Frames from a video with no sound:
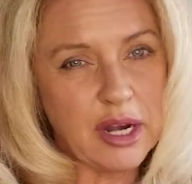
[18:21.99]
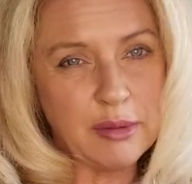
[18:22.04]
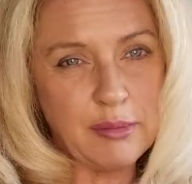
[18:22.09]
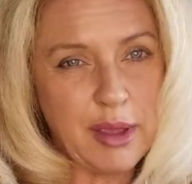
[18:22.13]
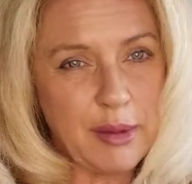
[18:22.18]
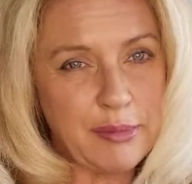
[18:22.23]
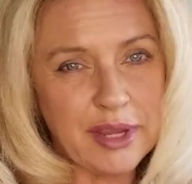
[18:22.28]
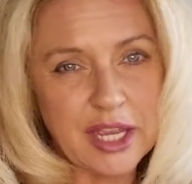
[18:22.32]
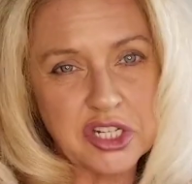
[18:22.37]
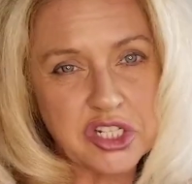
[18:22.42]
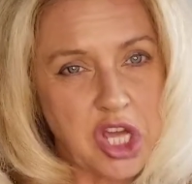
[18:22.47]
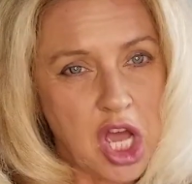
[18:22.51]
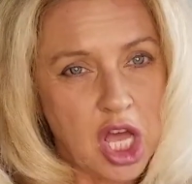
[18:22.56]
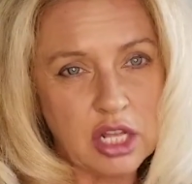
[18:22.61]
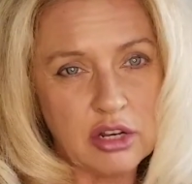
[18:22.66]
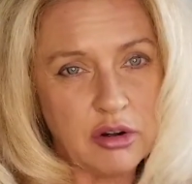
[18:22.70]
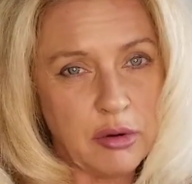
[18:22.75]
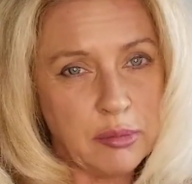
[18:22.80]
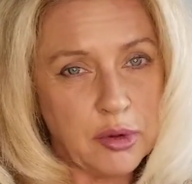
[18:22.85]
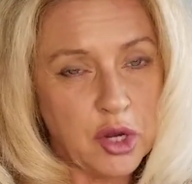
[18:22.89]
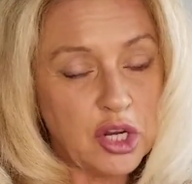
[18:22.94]
maybe $1
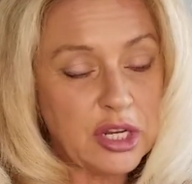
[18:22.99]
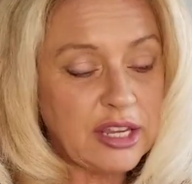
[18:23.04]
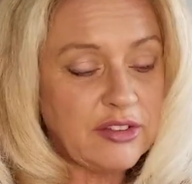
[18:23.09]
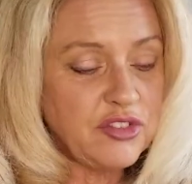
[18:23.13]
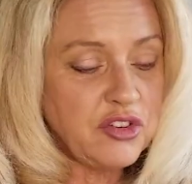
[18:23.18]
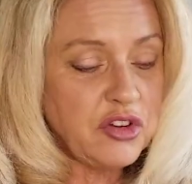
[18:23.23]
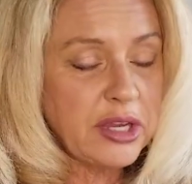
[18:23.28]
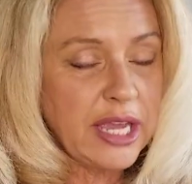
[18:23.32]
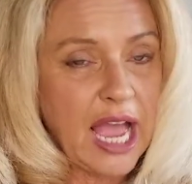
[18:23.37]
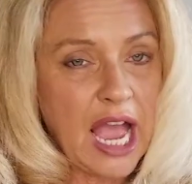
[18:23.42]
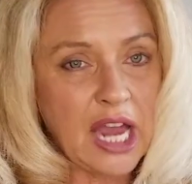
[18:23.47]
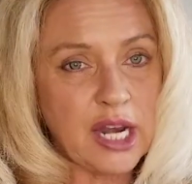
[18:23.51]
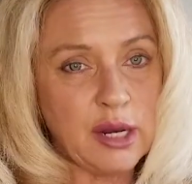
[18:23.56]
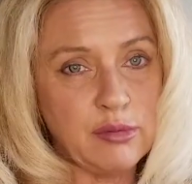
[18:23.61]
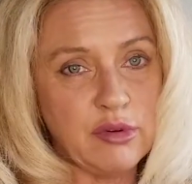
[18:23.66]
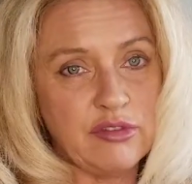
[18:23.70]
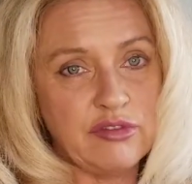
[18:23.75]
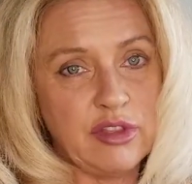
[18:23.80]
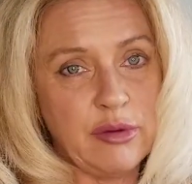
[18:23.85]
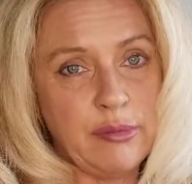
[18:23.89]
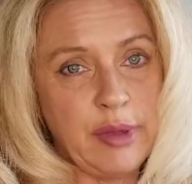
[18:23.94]
a book if you can,
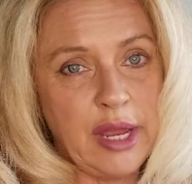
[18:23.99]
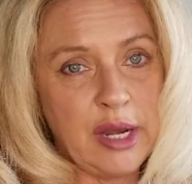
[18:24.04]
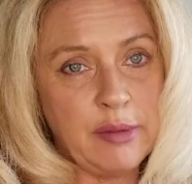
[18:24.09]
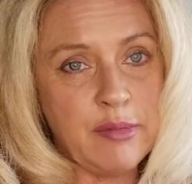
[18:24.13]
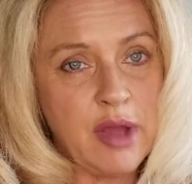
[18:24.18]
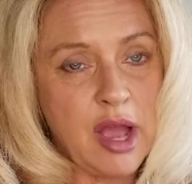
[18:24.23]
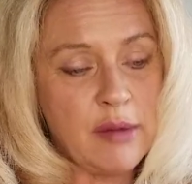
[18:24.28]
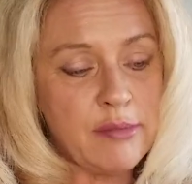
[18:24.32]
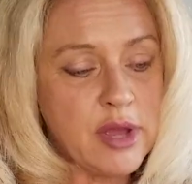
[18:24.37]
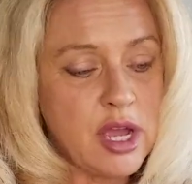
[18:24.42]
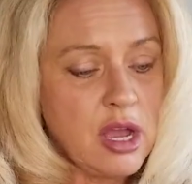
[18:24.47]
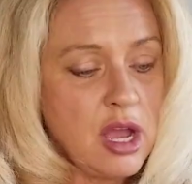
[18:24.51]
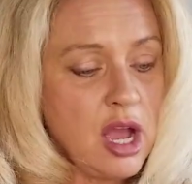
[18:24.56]
above the minimum,